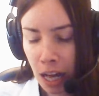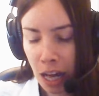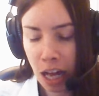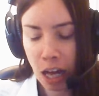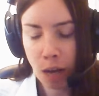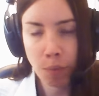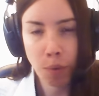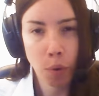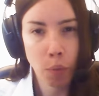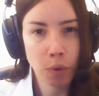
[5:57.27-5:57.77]

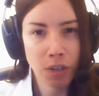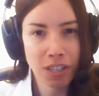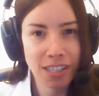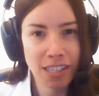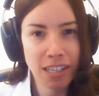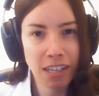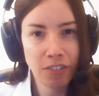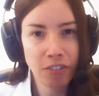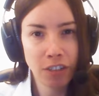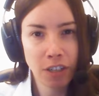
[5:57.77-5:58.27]
But
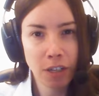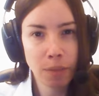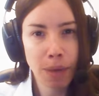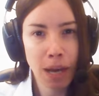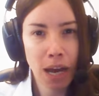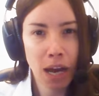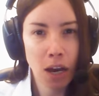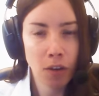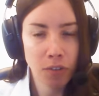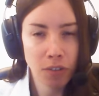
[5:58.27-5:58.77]
what's different
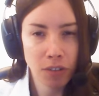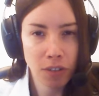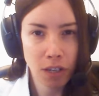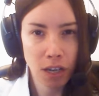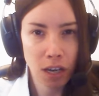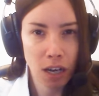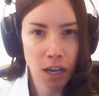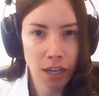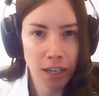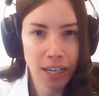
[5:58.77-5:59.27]
about
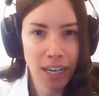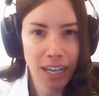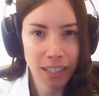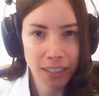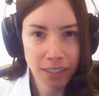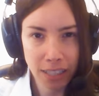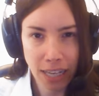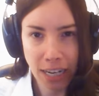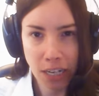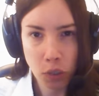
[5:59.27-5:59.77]

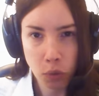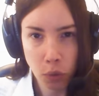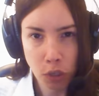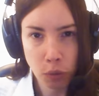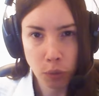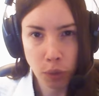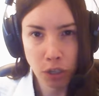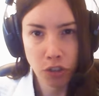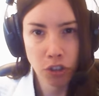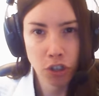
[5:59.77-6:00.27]
kind of late
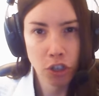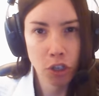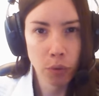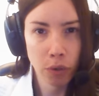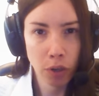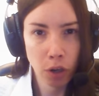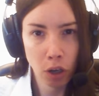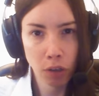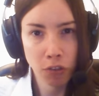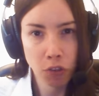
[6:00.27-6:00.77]

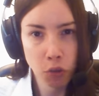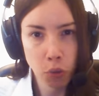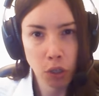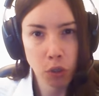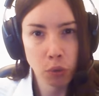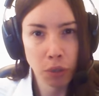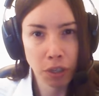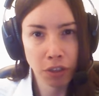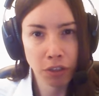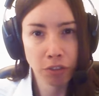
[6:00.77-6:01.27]
2022 and all of
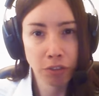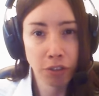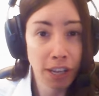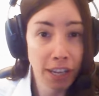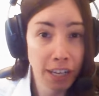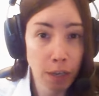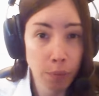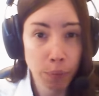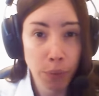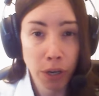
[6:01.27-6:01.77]

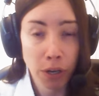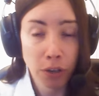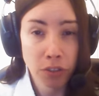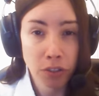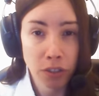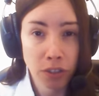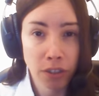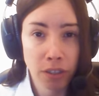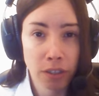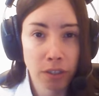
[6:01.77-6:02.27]
2023
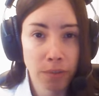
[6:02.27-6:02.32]
compared to